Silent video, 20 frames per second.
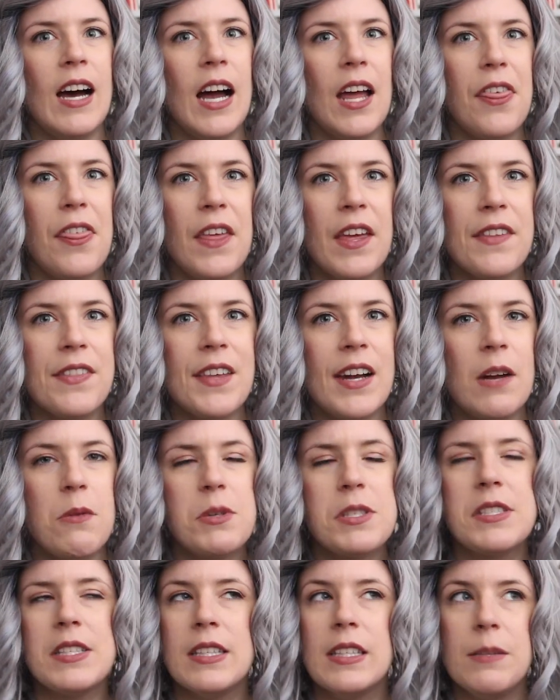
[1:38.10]
I think that I
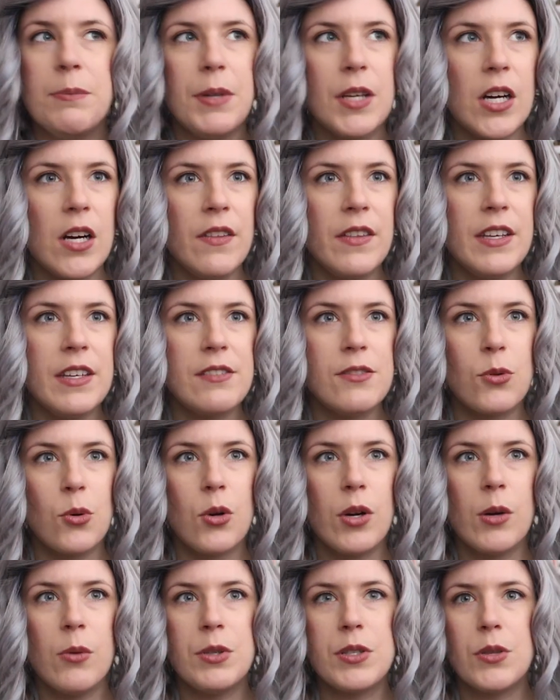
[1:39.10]
was sleeping on this,
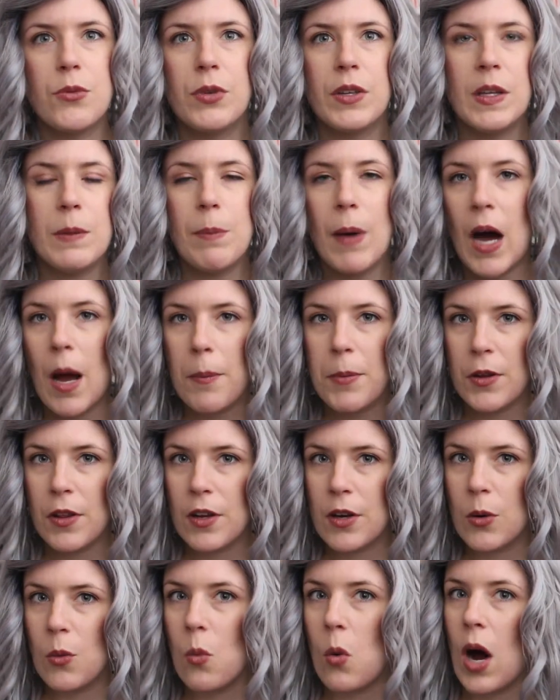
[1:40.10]
or it was a really
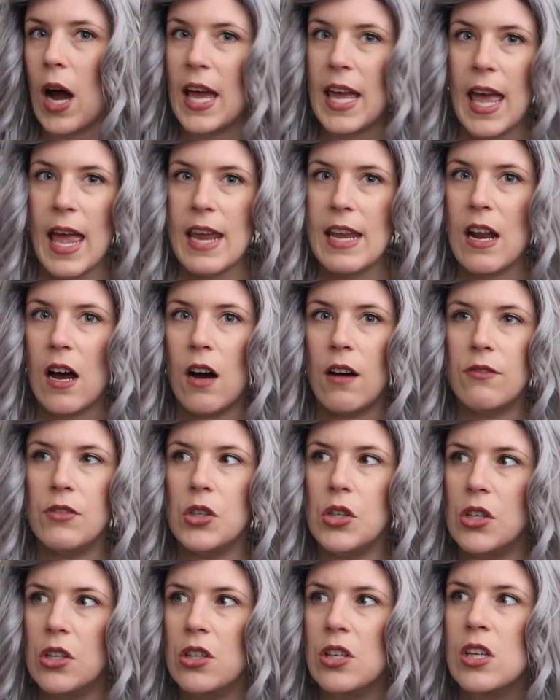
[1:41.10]
popular YA
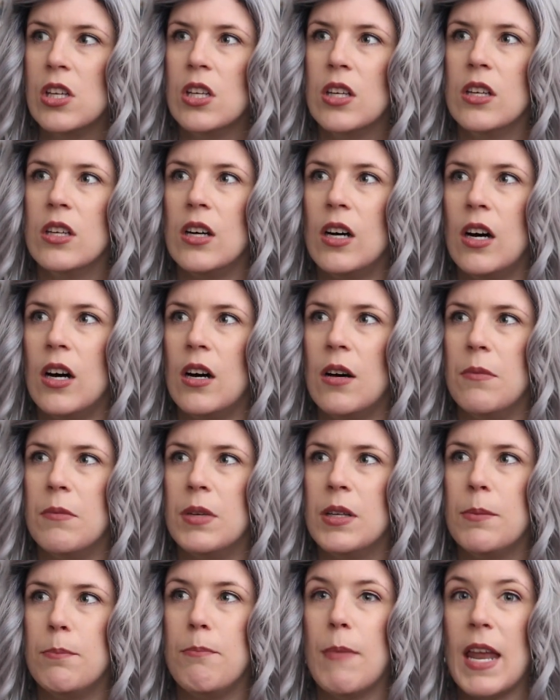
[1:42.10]
novel
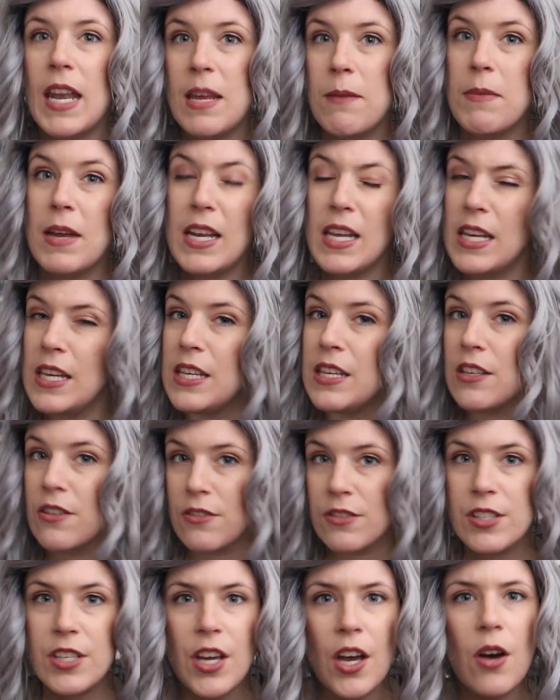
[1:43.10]
um, many, many
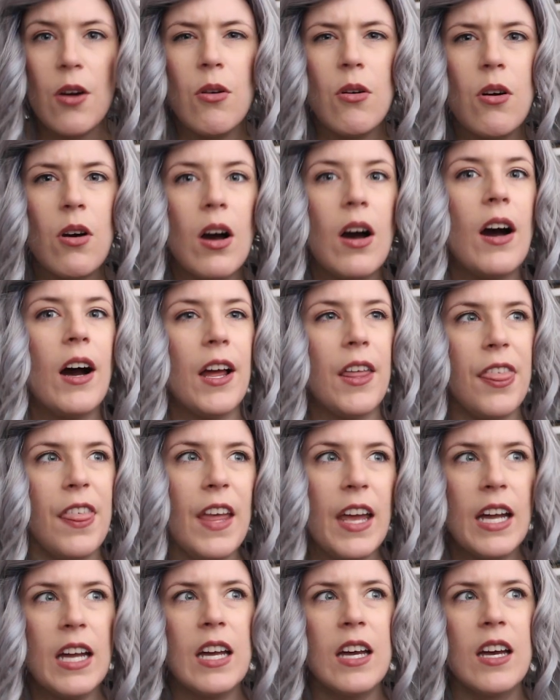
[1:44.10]
years ago. I
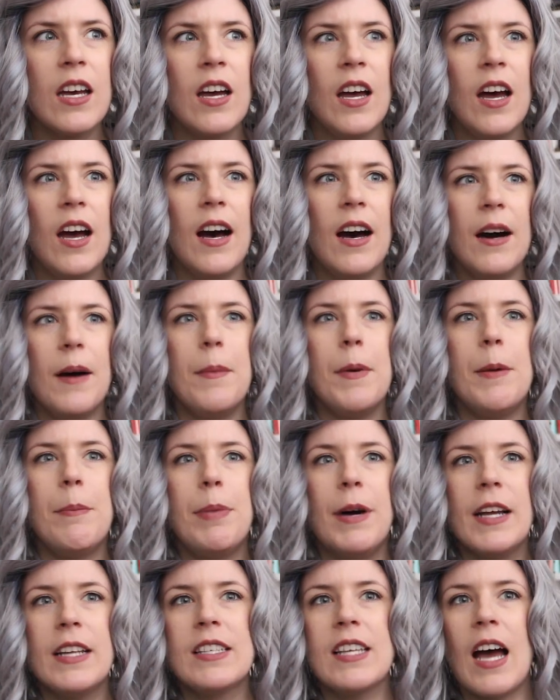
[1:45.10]
think um,
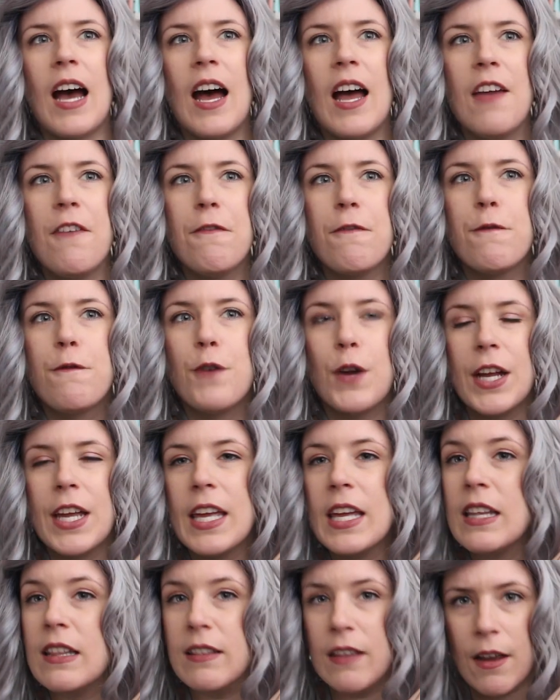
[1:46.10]
but I
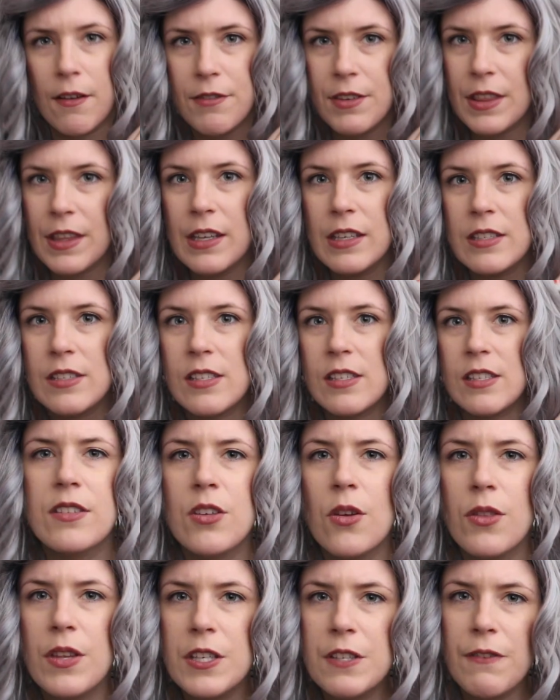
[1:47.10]
freaking loved this.
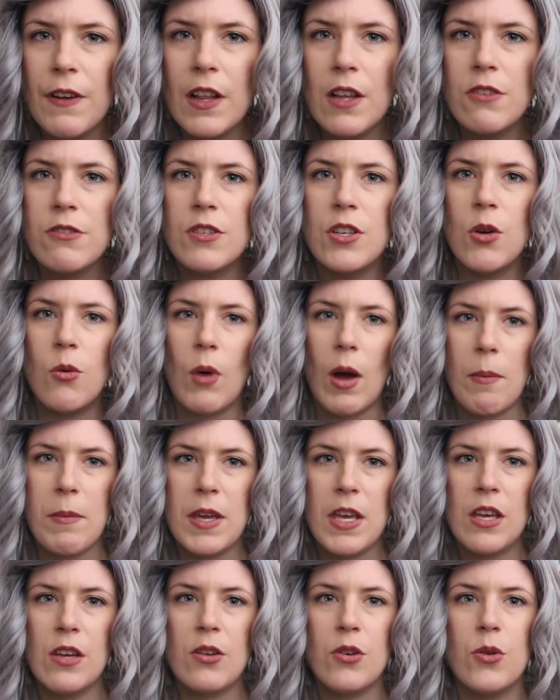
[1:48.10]
So this follows
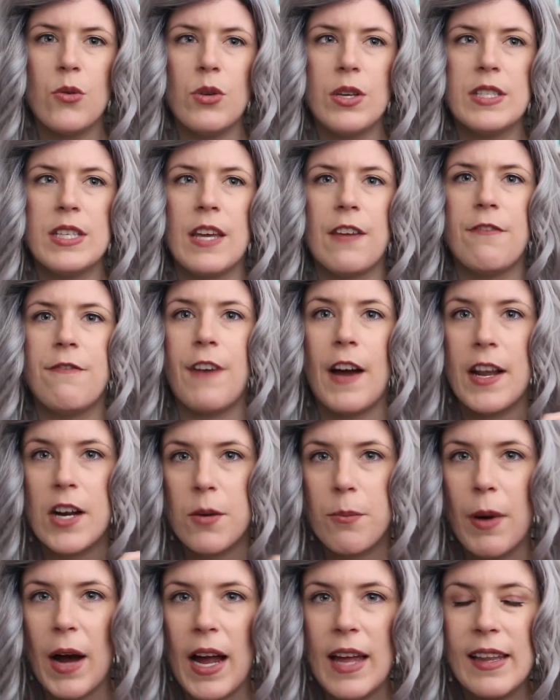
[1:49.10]
Noemi, who is a
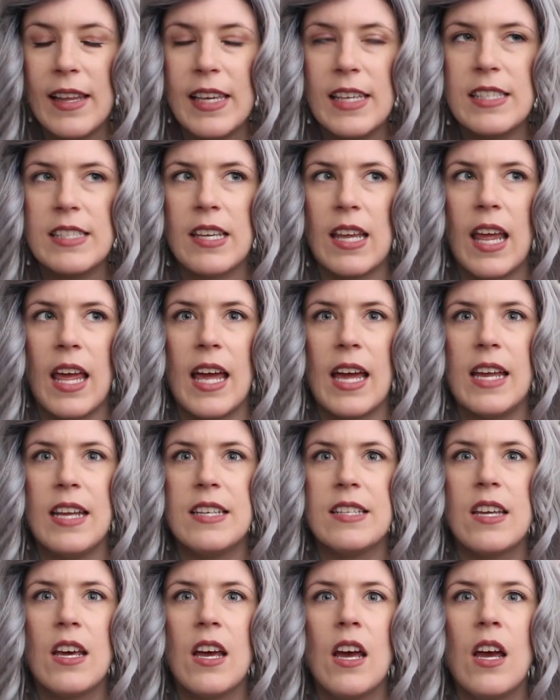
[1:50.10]
fighter pilot,
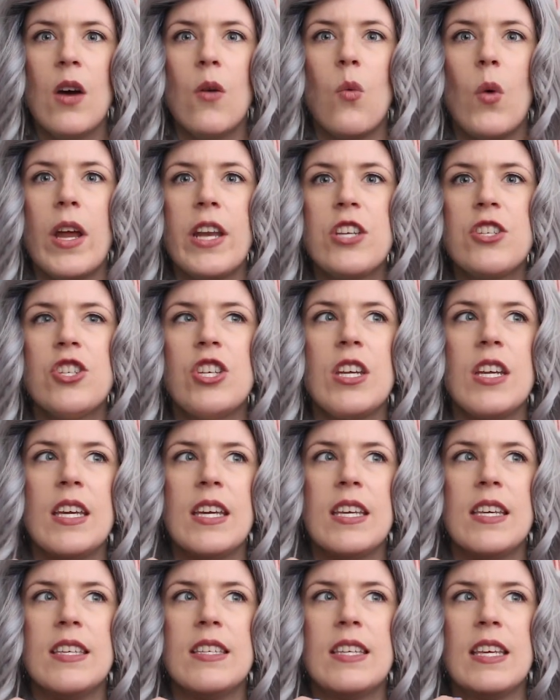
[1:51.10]
and when
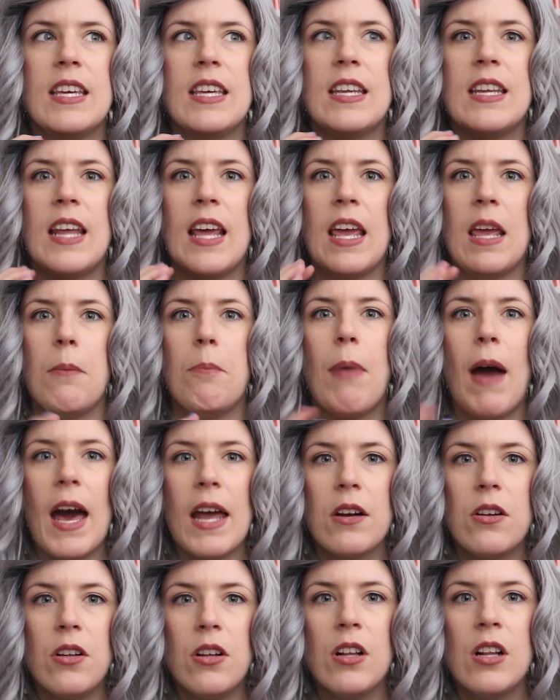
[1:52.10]
she is in a
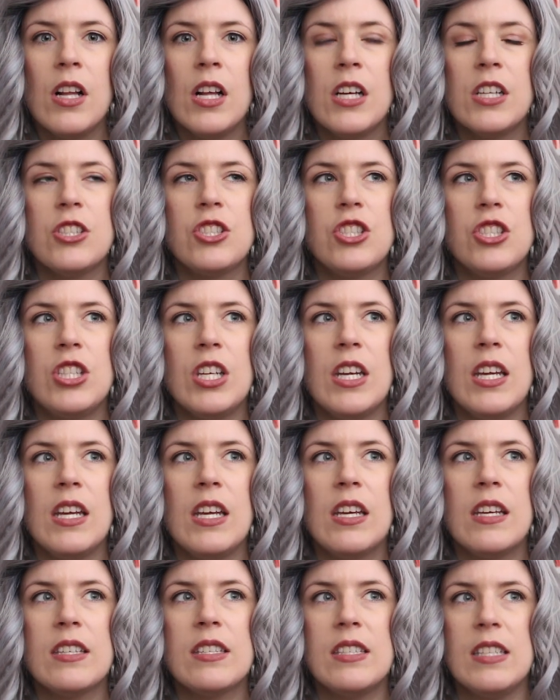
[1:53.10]
battle,
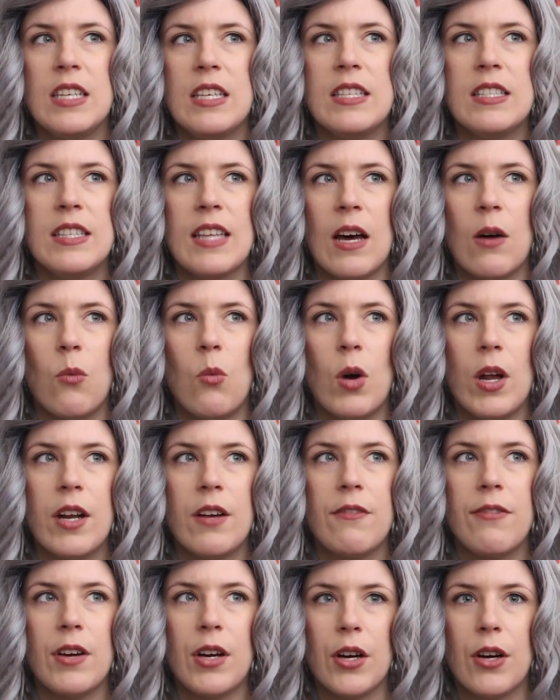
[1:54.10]
she sees that one
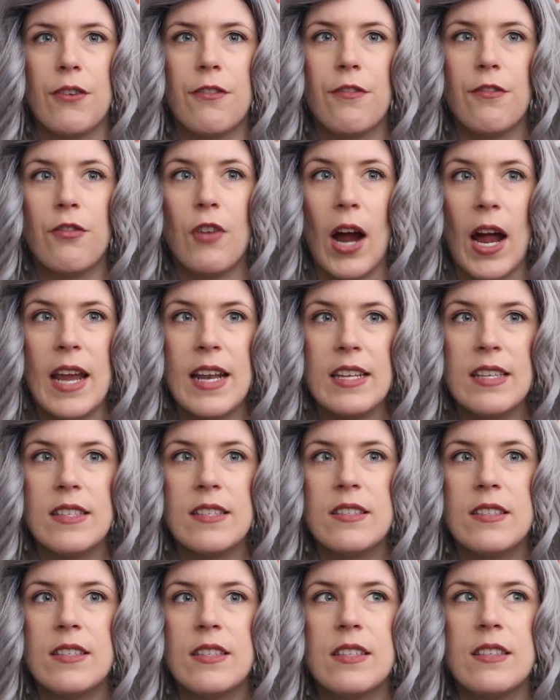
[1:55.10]
of her
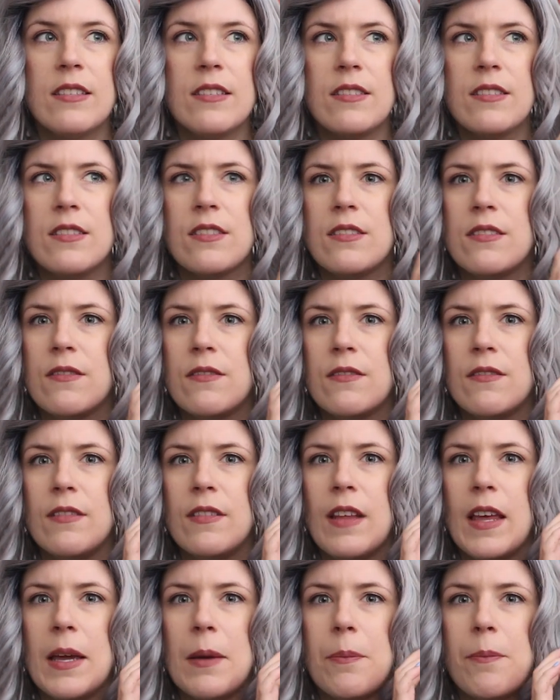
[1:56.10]
friends'
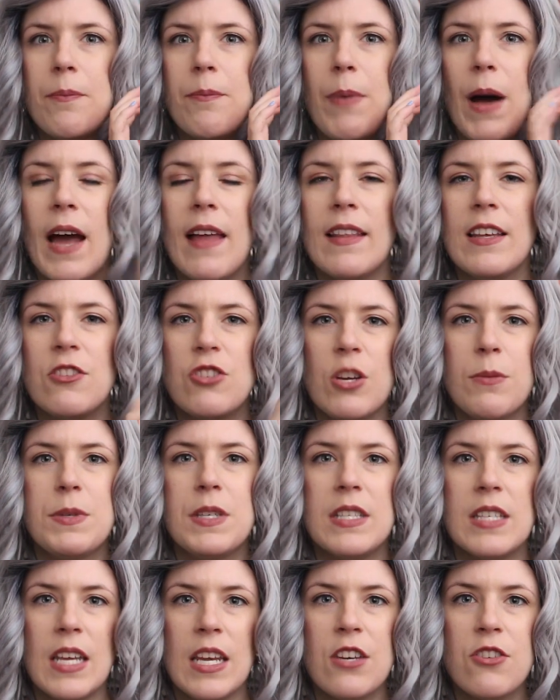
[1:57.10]
like pilot ships
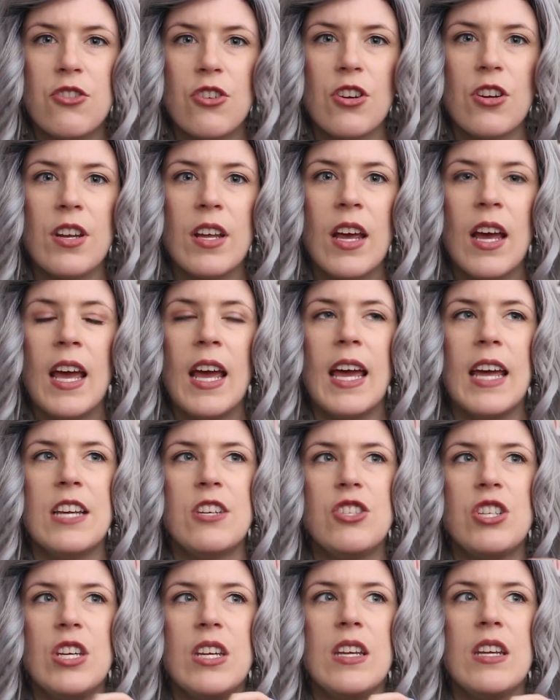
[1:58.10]
is injured,
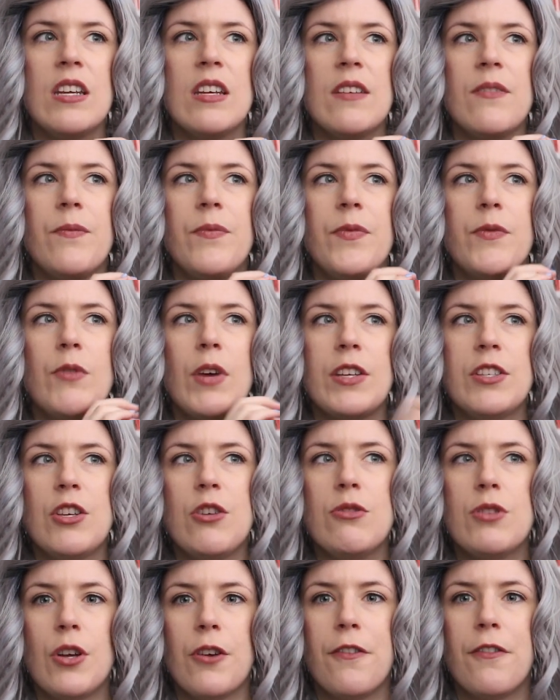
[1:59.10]
and she
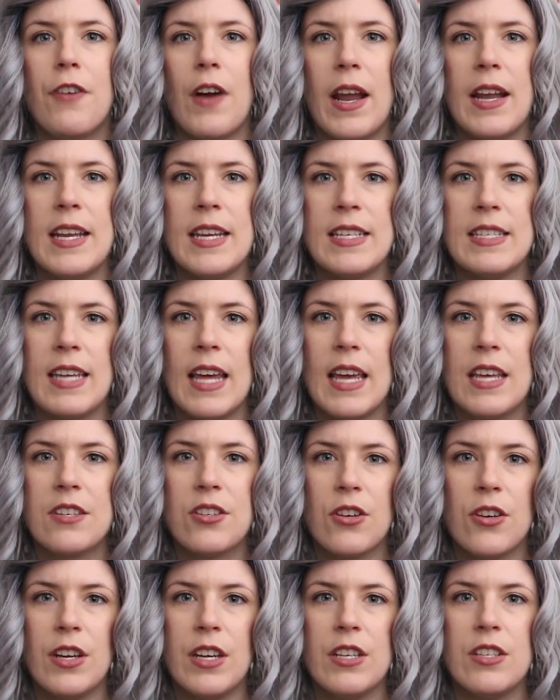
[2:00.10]
rescues her friend and
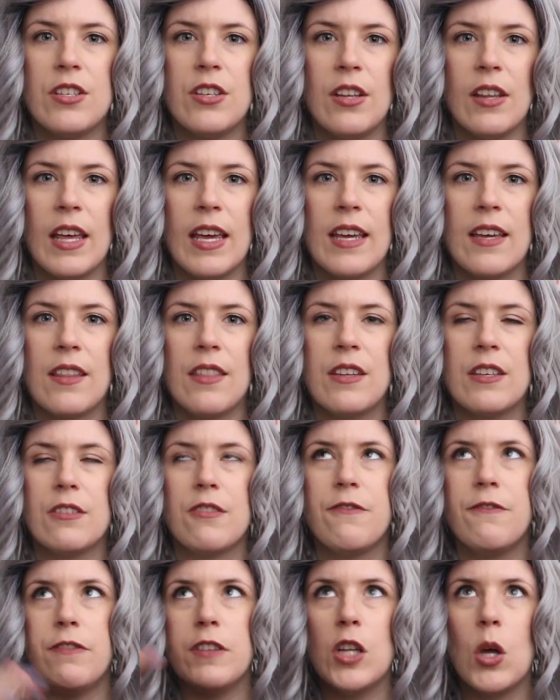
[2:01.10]
takes her into like
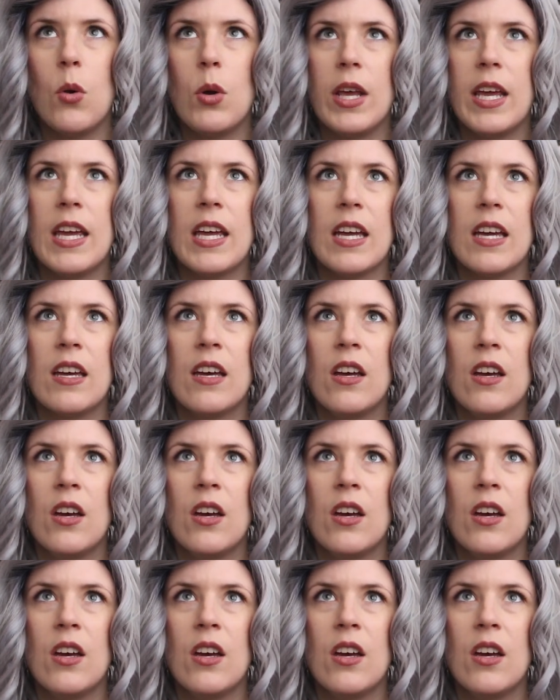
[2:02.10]
this floating